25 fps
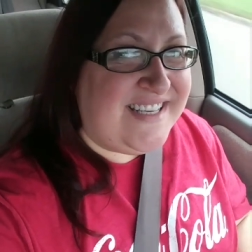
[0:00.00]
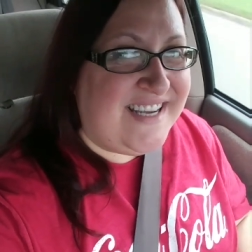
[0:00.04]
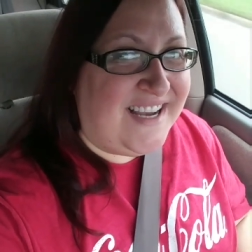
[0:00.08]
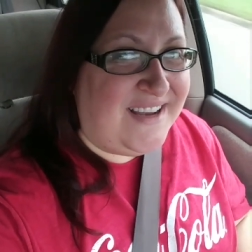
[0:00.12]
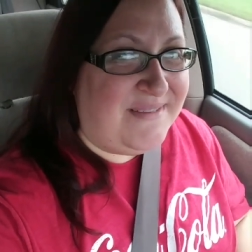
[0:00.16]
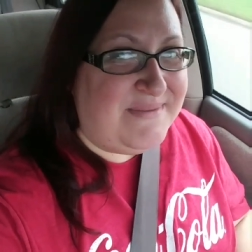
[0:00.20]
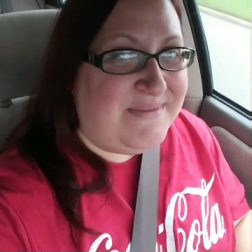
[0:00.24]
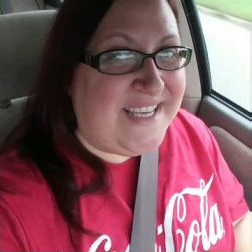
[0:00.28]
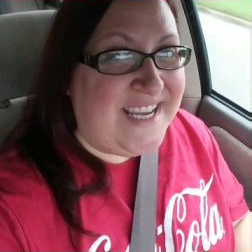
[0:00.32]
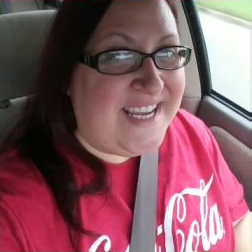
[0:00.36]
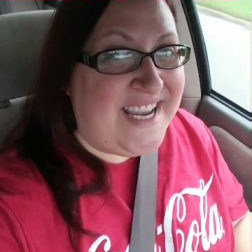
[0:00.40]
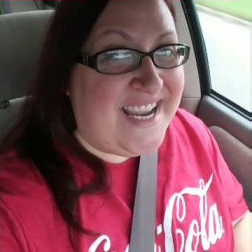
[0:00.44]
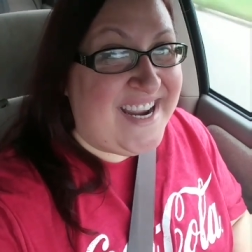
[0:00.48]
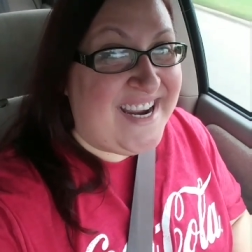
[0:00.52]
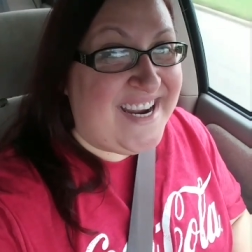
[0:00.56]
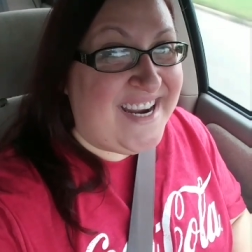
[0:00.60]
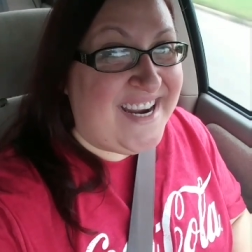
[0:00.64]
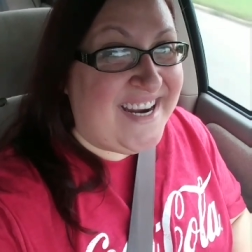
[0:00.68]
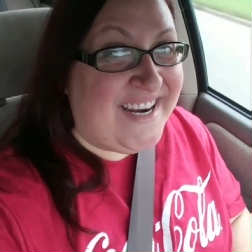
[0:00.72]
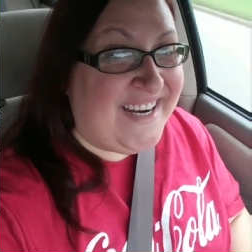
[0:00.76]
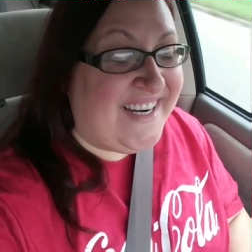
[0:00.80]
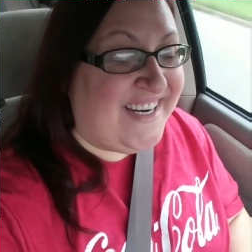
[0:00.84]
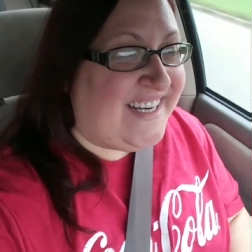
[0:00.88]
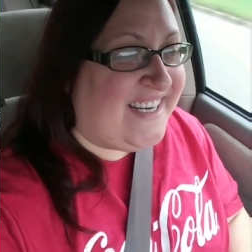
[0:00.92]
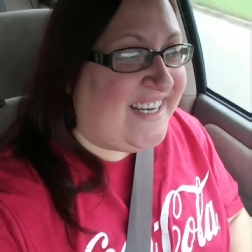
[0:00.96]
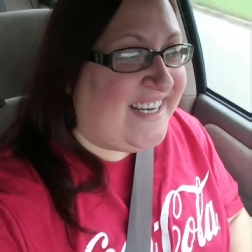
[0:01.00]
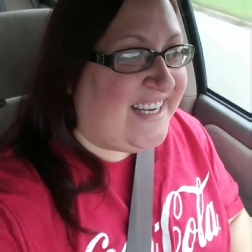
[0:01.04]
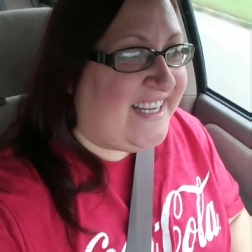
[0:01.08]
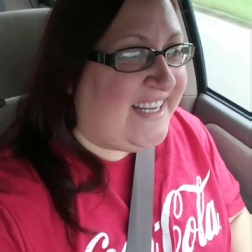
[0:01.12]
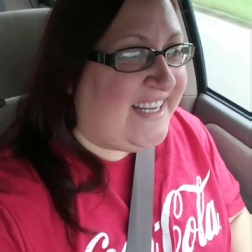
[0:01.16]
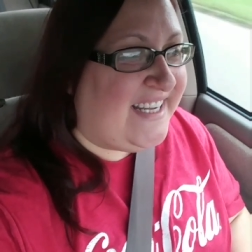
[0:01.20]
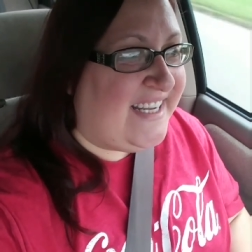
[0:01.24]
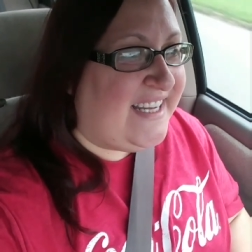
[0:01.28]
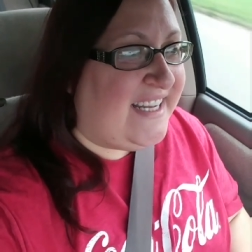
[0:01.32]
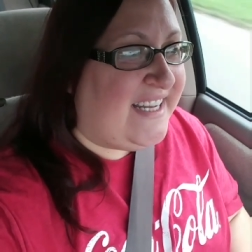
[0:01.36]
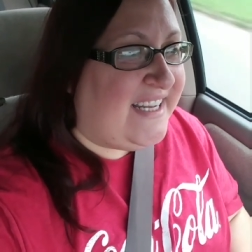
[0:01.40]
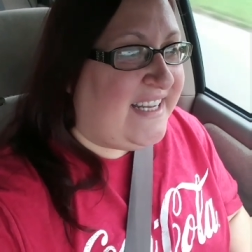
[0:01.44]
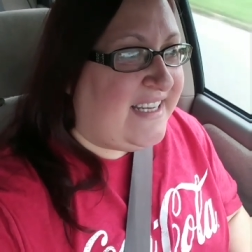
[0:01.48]
Chubbs here.
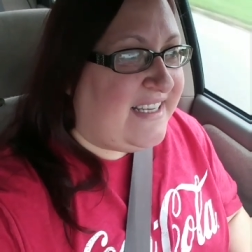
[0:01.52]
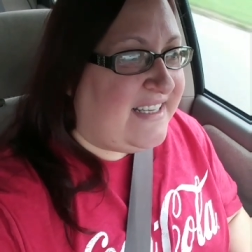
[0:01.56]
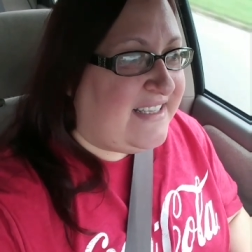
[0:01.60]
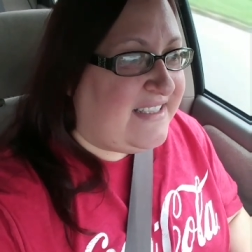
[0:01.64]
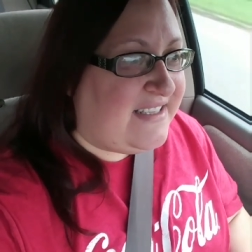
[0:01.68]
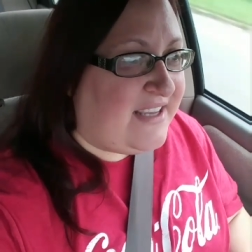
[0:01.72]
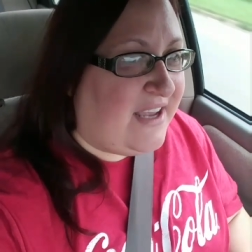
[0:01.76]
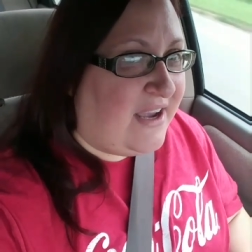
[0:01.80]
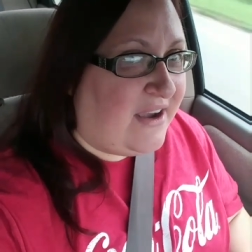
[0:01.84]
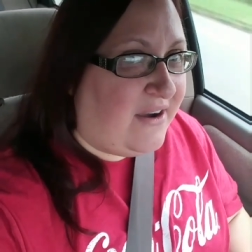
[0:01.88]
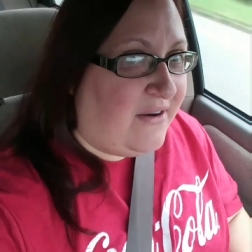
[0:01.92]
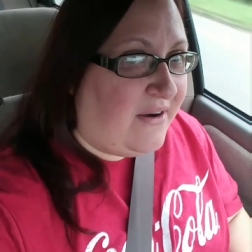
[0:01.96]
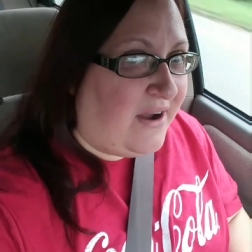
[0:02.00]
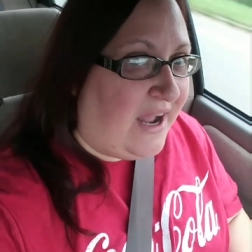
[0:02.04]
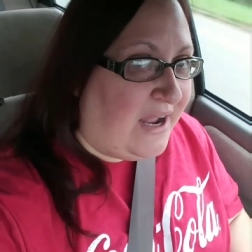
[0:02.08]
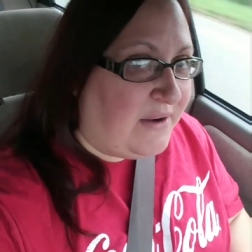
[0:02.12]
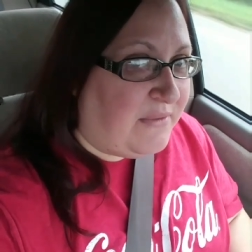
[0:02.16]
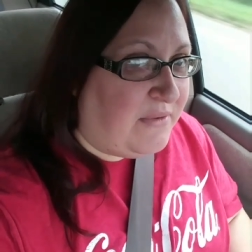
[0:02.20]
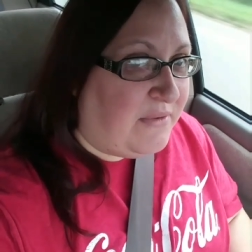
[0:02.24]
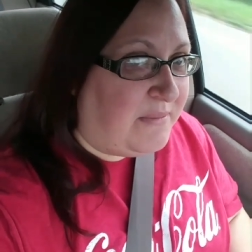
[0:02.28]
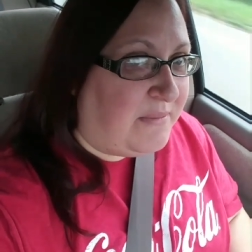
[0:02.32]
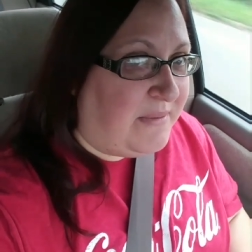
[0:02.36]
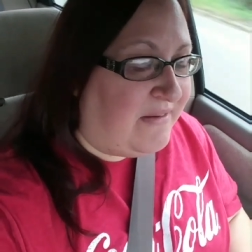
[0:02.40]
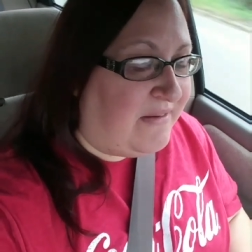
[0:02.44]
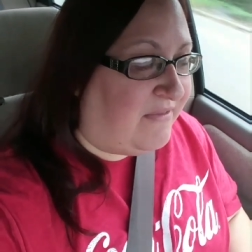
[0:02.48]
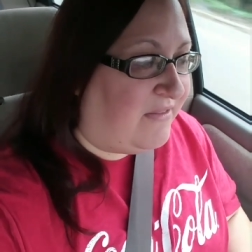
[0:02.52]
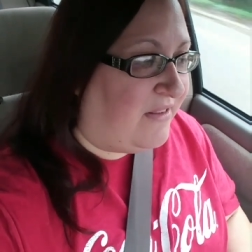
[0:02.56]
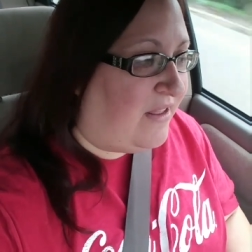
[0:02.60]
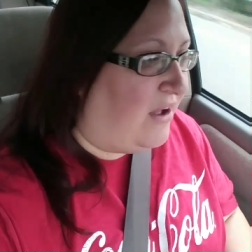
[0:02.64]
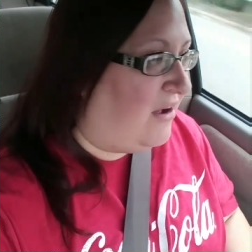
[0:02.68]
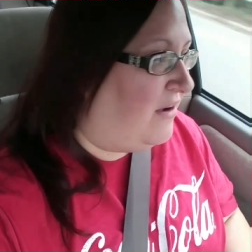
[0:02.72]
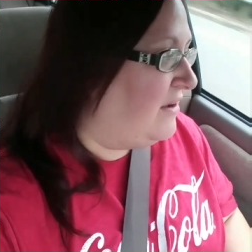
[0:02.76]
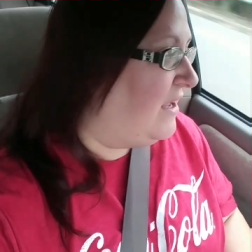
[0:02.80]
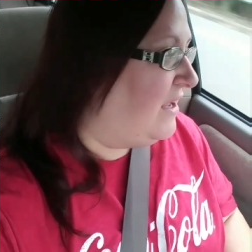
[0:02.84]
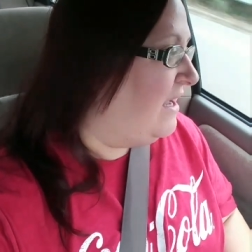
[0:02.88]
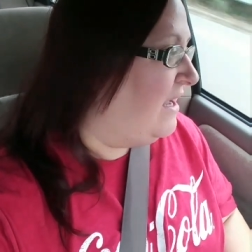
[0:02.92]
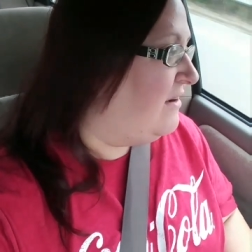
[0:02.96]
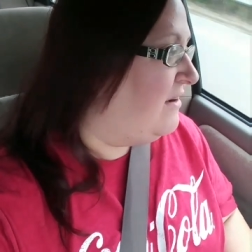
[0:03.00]
So I will be
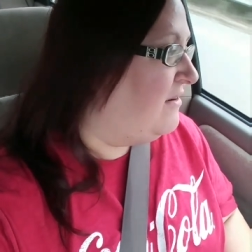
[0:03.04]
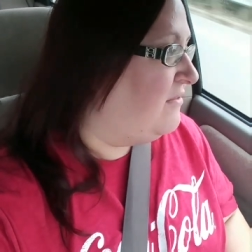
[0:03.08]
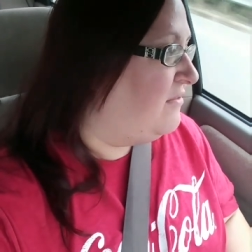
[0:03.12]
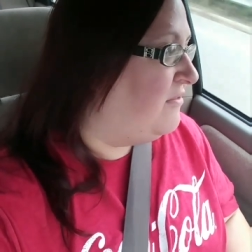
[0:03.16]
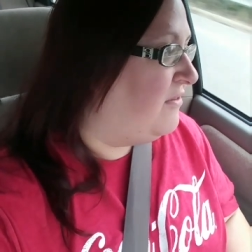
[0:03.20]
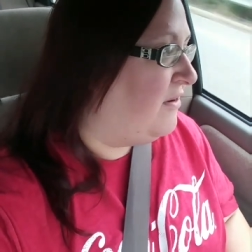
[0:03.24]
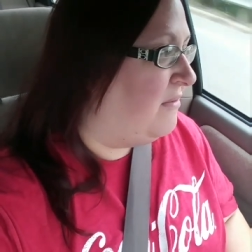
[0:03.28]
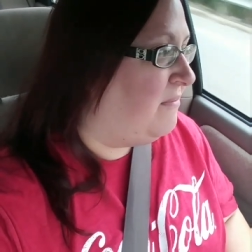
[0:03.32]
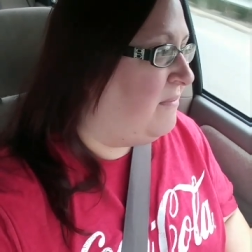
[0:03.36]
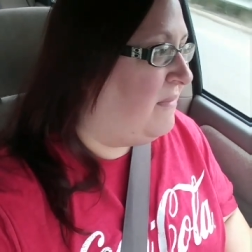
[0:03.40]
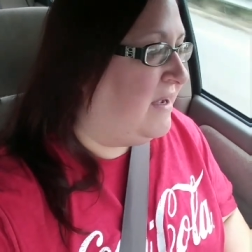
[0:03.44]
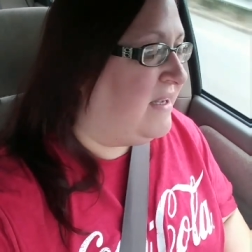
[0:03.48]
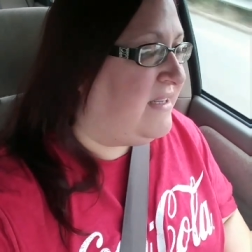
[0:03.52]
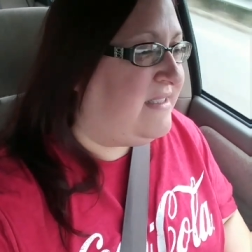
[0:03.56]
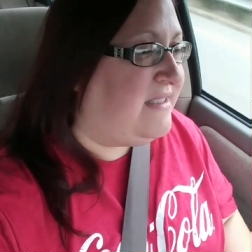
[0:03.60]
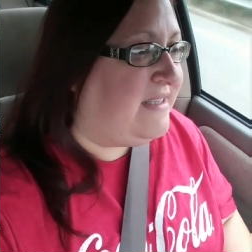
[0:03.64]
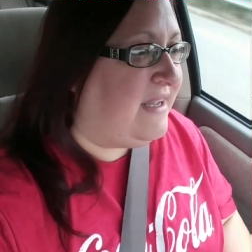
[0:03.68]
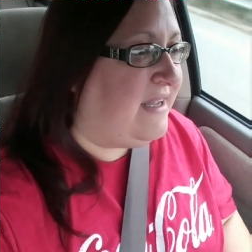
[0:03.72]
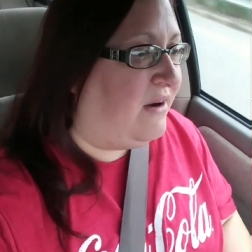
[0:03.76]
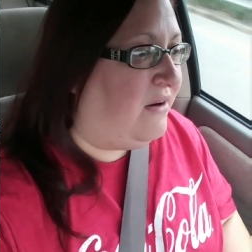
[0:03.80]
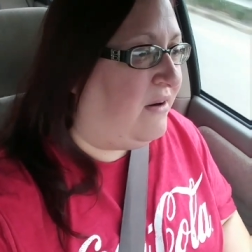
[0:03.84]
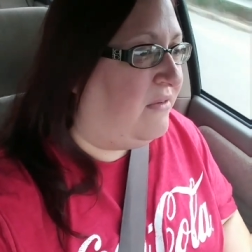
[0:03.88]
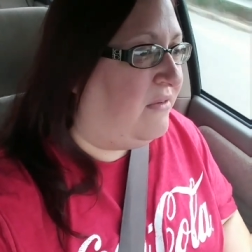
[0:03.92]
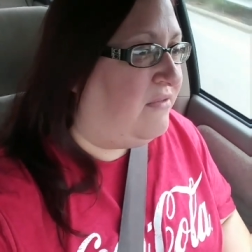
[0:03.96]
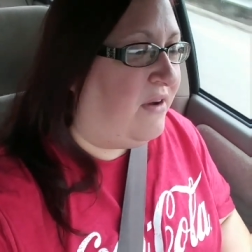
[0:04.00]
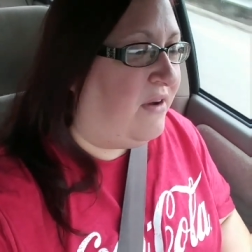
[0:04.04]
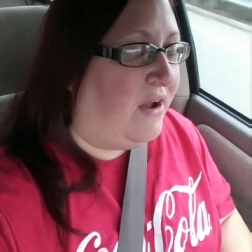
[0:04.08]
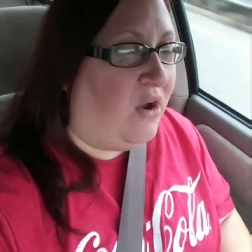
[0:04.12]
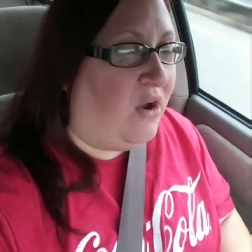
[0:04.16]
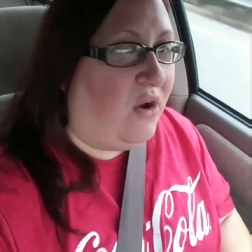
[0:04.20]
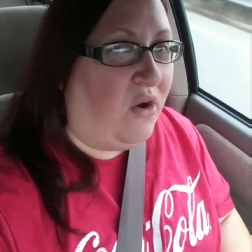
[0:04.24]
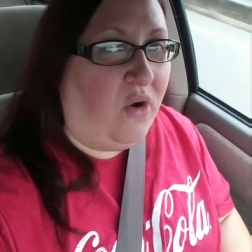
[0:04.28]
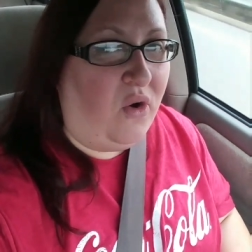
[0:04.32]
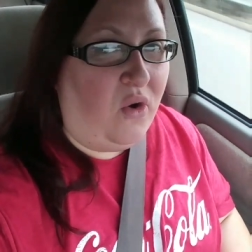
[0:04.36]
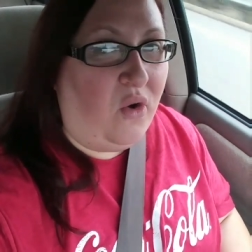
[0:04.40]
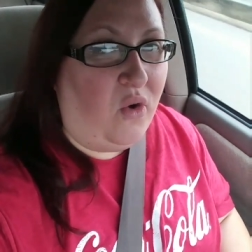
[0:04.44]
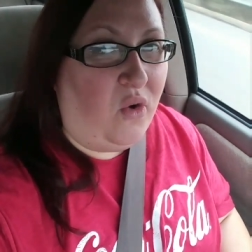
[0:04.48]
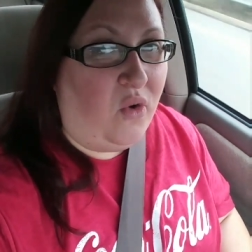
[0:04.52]
vlogging from my cell
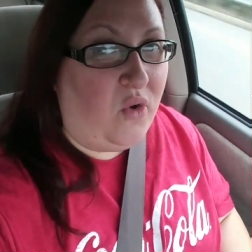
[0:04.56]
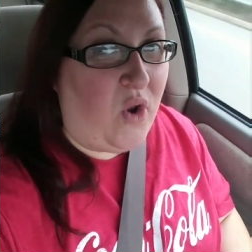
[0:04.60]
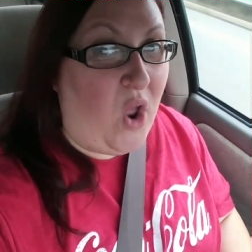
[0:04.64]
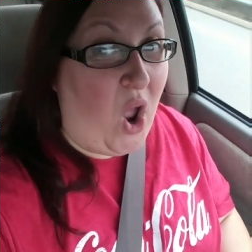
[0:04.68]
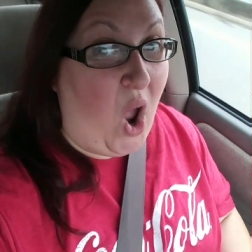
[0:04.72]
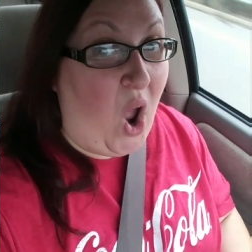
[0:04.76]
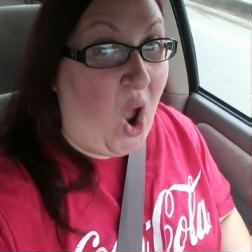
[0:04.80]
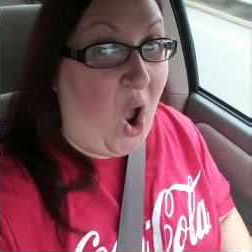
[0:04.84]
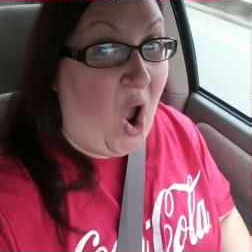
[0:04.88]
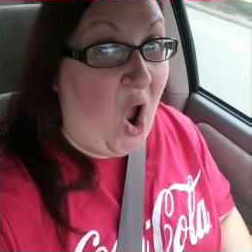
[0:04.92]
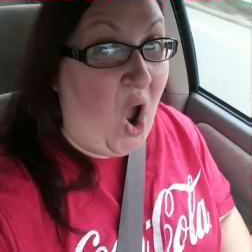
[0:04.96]
phone